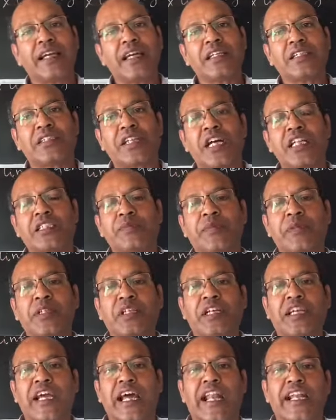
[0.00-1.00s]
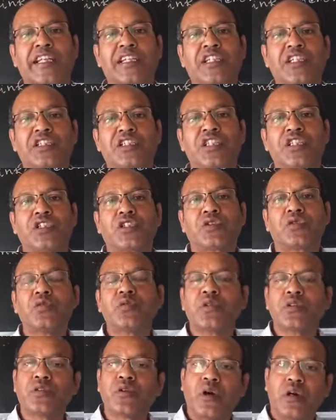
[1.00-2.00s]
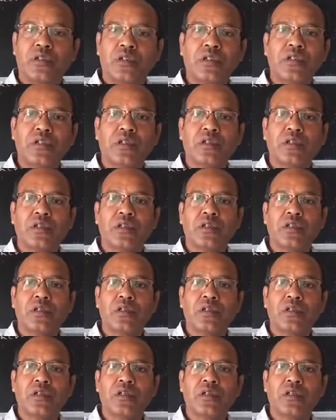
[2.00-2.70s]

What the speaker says: can transmit the characteristics to the daughter,